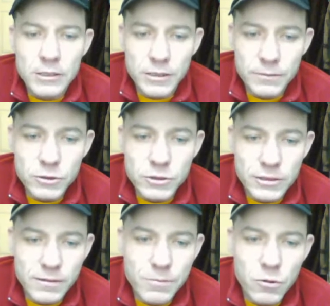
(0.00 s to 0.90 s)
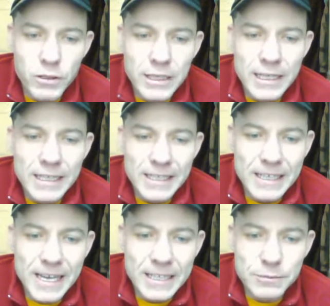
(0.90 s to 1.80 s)
Some news to report.
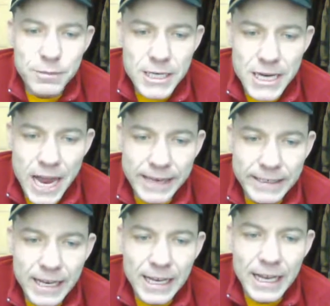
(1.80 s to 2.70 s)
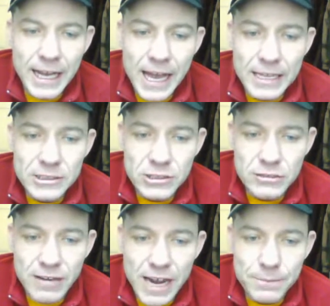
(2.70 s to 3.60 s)
ESPN has
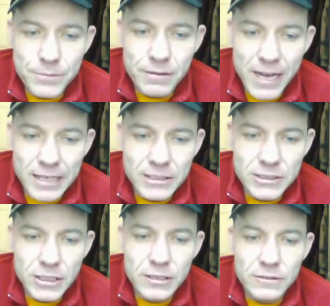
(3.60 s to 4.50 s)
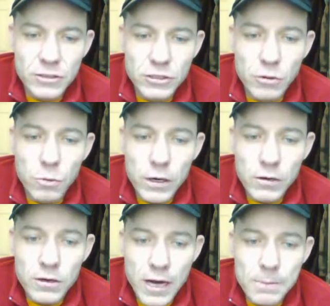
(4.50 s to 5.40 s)
grabbed the rights to the
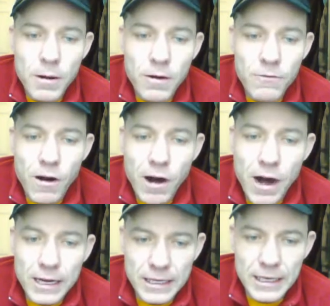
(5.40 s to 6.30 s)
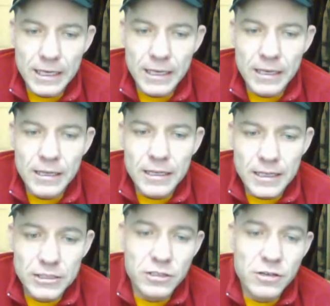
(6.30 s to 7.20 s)
World Cup of Hockey
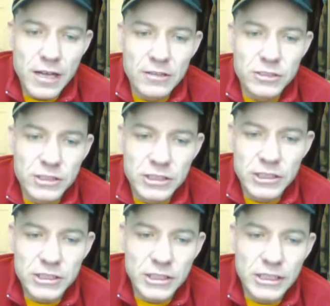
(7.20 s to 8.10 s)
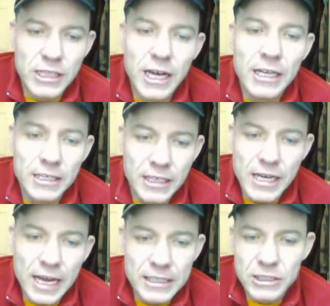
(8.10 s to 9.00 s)
in 2016, the
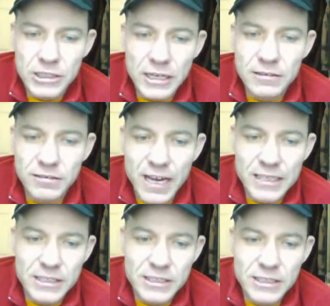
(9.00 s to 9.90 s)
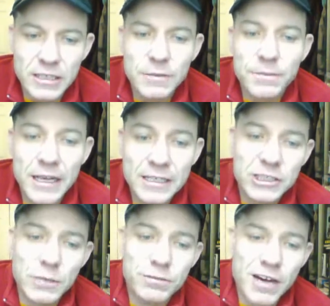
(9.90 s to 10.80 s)
United States rights. In a
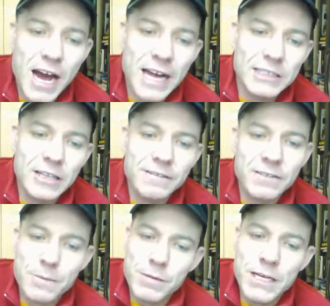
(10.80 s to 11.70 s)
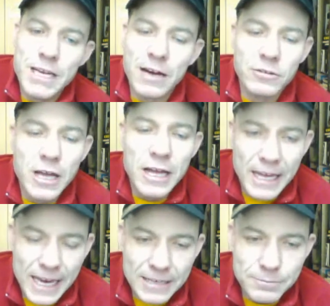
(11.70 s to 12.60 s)
surprise, they beat out
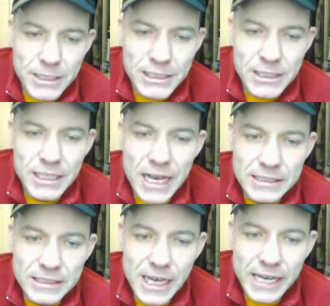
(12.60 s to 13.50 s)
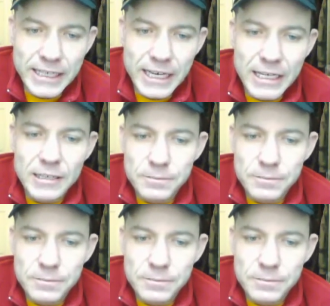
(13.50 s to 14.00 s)
NBCSN